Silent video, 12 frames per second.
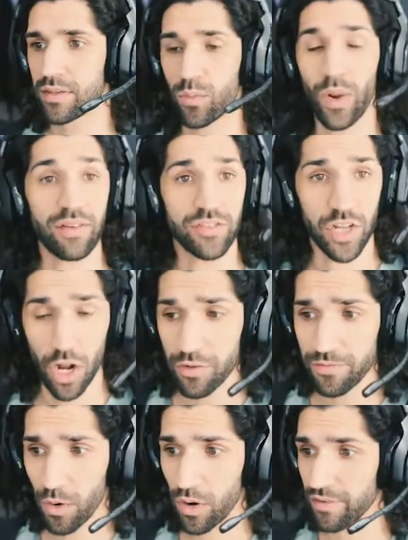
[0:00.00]
We have Slow
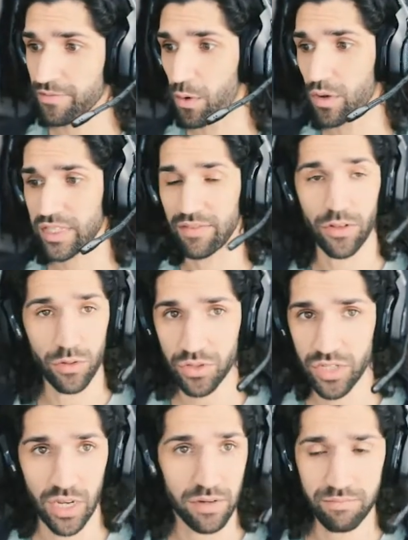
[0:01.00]
Fall at 4th level
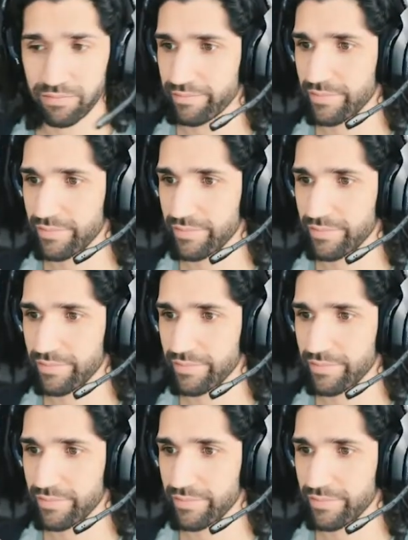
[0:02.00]
also.